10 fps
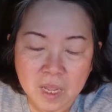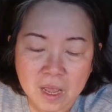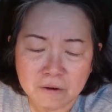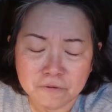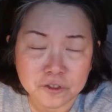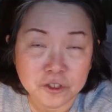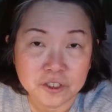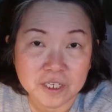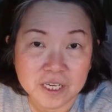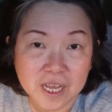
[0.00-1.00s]

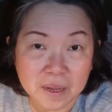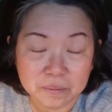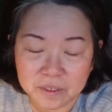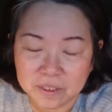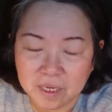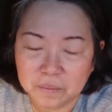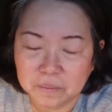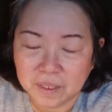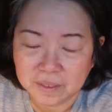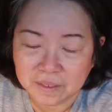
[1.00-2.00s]
Unfortunately, I'm the type
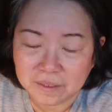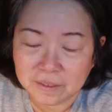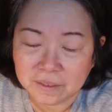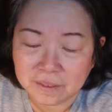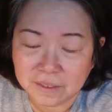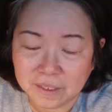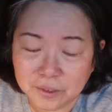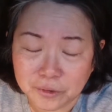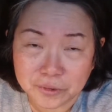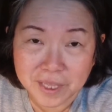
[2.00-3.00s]
that
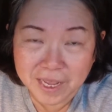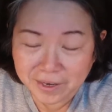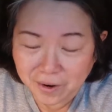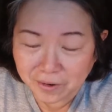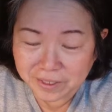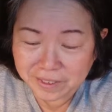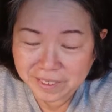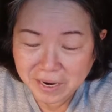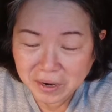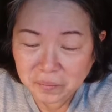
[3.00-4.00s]
do that all the
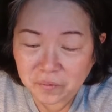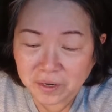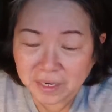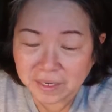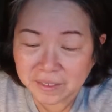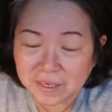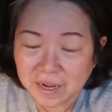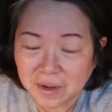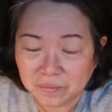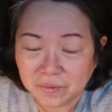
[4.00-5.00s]
time when I
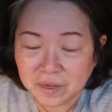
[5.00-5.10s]
am